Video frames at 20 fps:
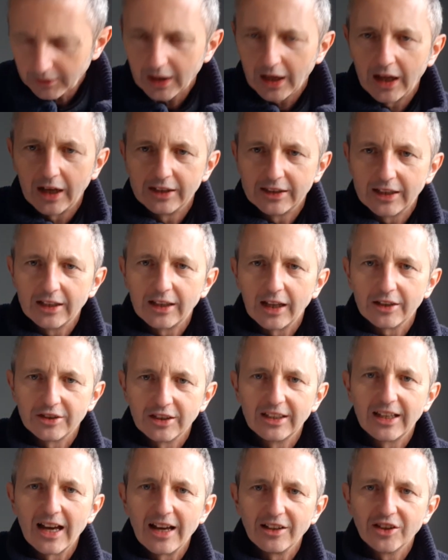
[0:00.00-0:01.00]
and I did
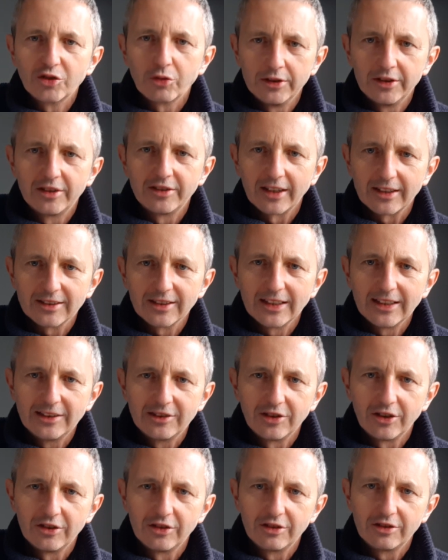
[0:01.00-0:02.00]
actually get 26
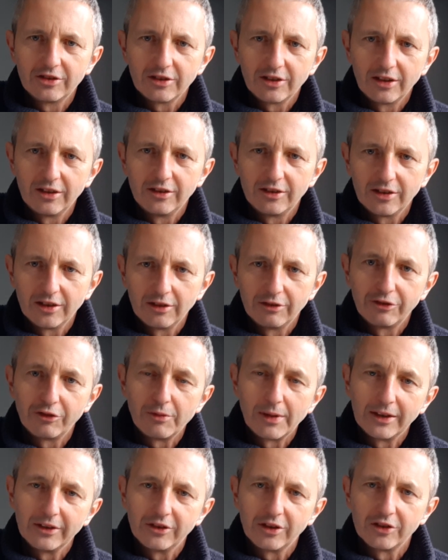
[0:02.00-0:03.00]
litres into the
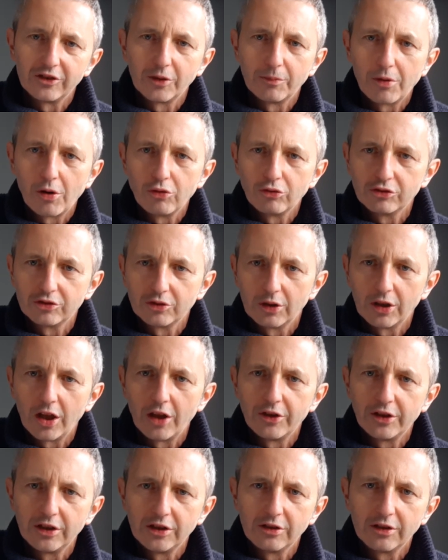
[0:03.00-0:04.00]
fermenter as opposed to a lot of
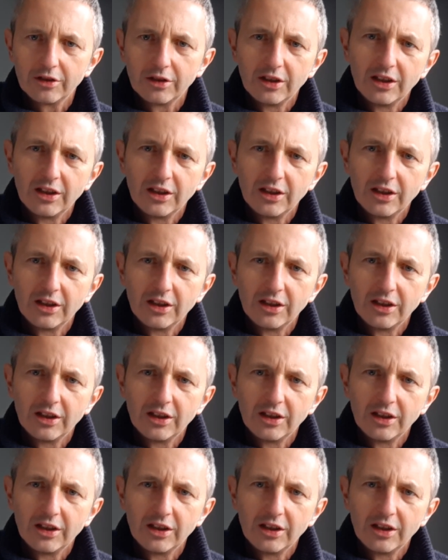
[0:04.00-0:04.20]
these.